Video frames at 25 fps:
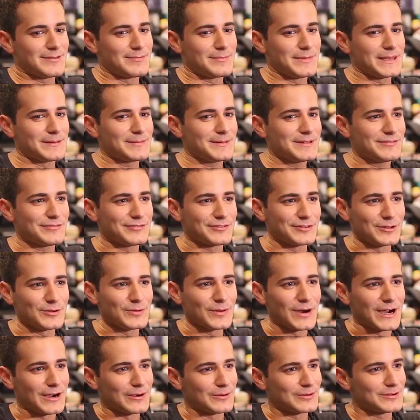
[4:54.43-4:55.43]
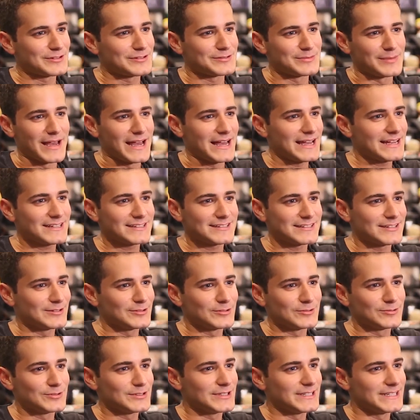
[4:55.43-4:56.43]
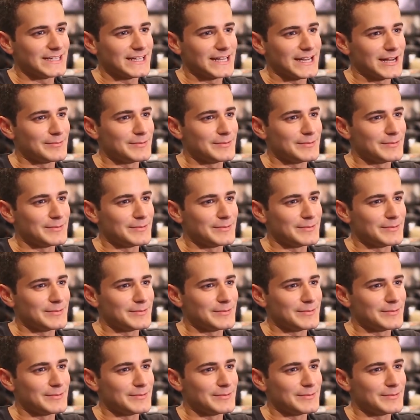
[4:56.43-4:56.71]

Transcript: maybe a few hours max. That was really it.